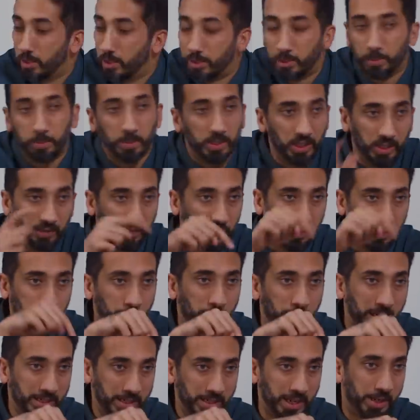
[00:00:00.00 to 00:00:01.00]
The believers
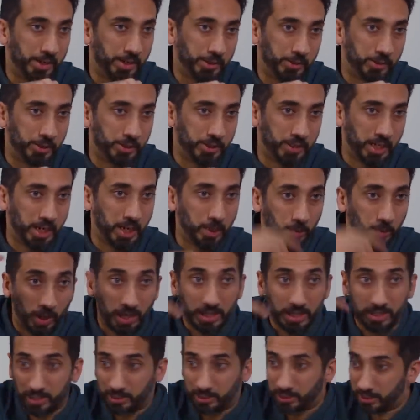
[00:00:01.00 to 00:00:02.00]
might not understand
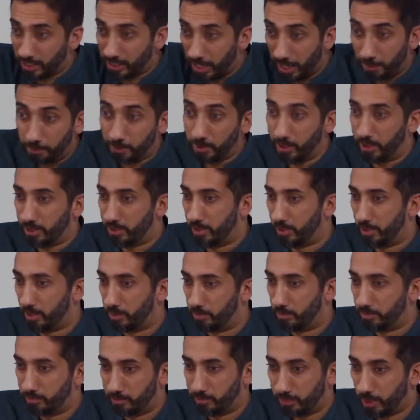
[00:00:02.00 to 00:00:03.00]
why this is happening to
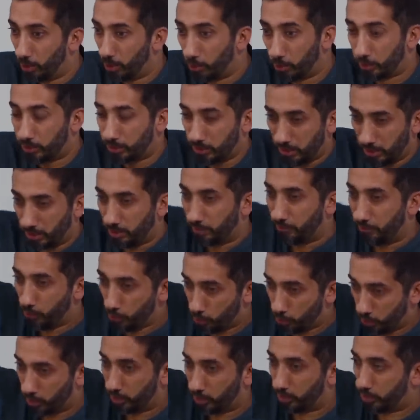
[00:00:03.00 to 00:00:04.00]
them. They don't see the
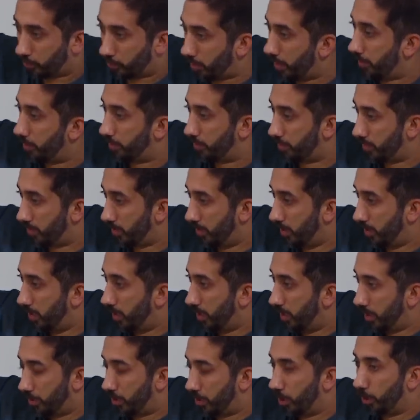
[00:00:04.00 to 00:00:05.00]
future script.
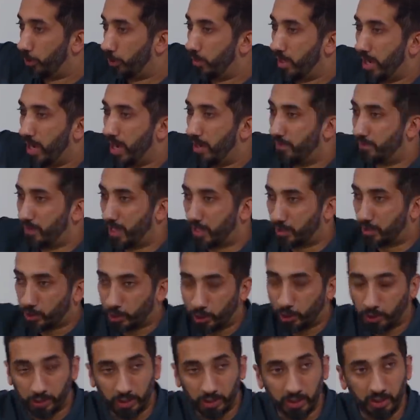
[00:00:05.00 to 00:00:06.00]
They don't have that
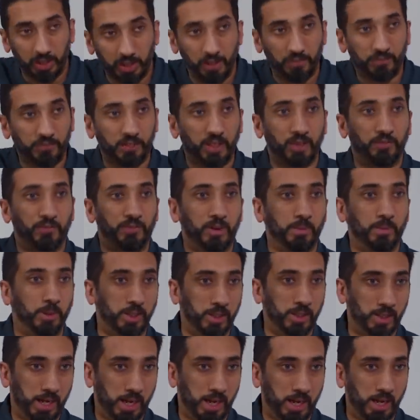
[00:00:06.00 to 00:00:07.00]
curtain lifted from
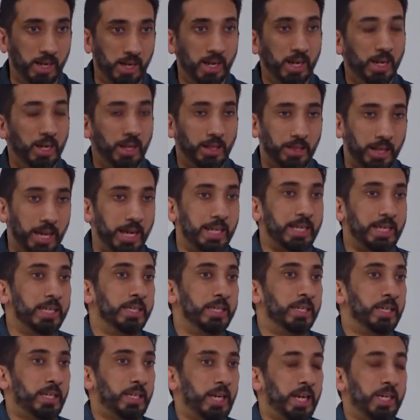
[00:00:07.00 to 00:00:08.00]
Allah, like
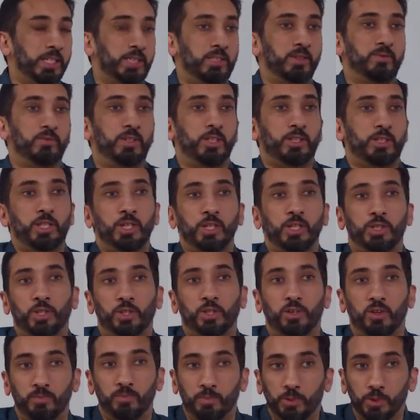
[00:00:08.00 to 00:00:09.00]
in the case of the
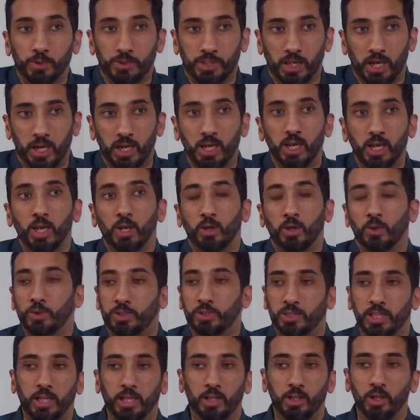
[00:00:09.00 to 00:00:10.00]
teacher of Musa, who
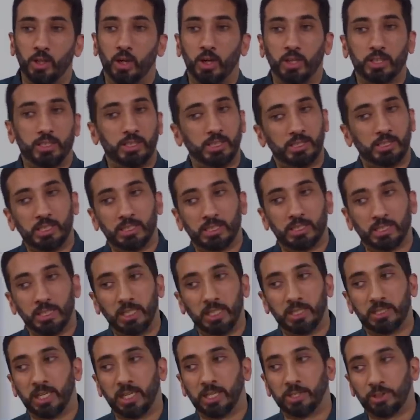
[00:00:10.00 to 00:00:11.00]
said, look, this is going
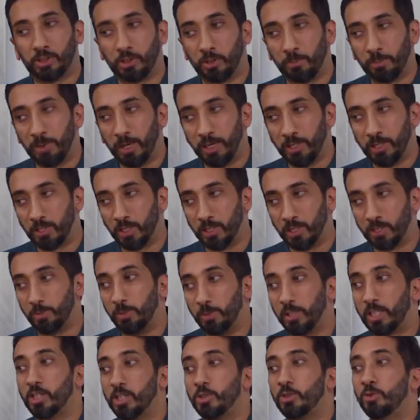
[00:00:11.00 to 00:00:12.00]
to test your patience
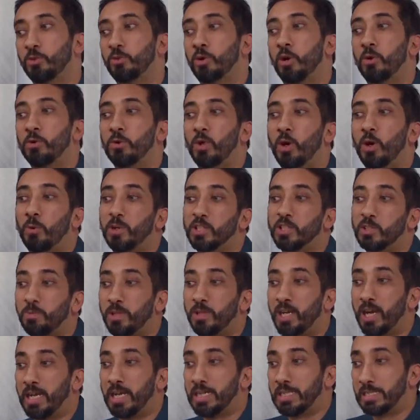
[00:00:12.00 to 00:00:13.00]
because you don't know what's
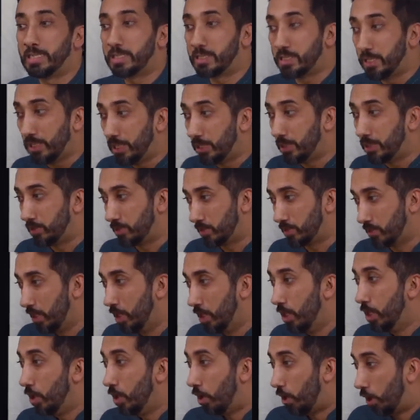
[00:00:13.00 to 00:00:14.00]
behind the scenes.
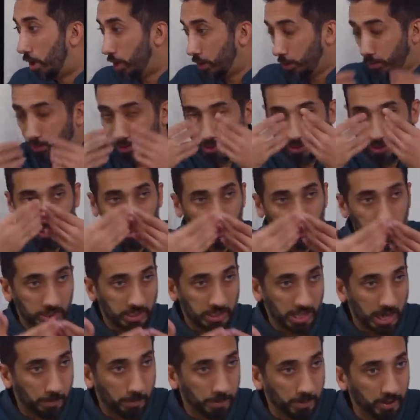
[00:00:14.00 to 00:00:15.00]
All you see is
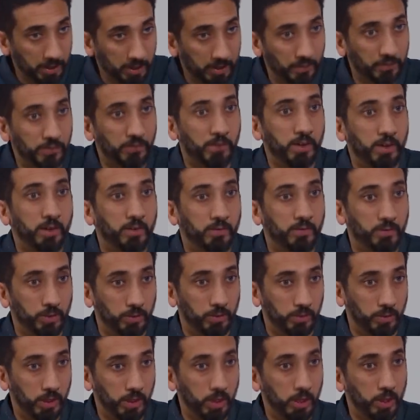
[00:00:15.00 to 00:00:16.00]
what's happening in front of
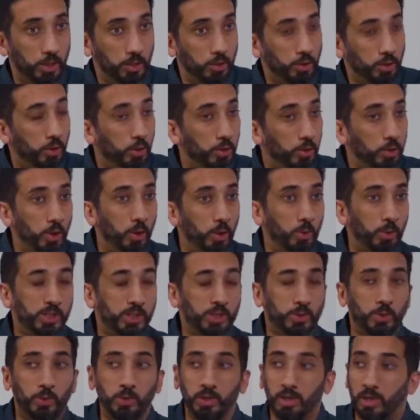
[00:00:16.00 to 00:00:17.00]
you. You don't know
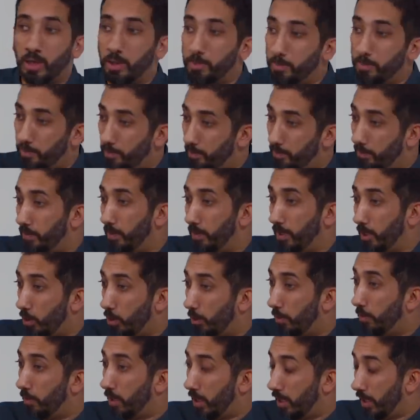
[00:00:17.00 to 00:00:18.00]
what's going on, you
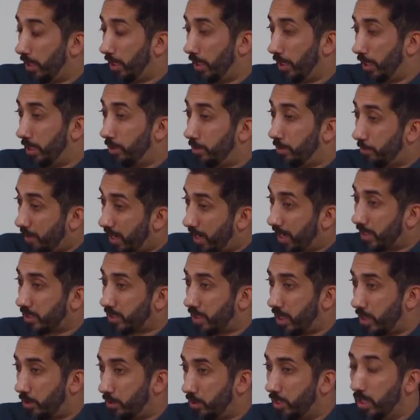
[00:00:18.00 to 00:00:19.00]
know, in the
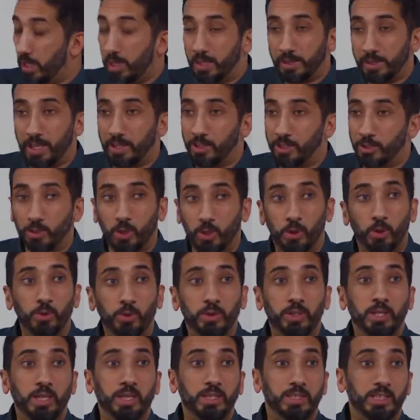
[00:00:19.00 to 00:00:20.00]
background. This is
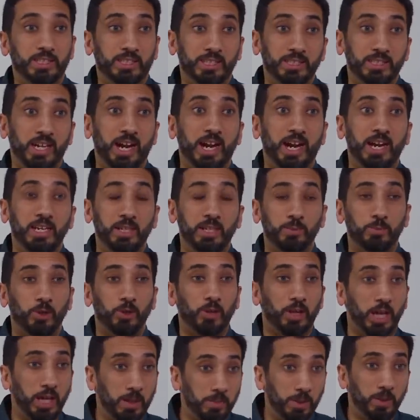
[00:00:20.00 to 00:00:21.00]

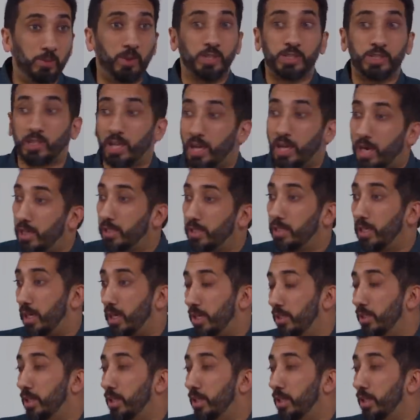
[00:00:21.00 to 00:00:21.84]
alimul ghaybi wa shahada.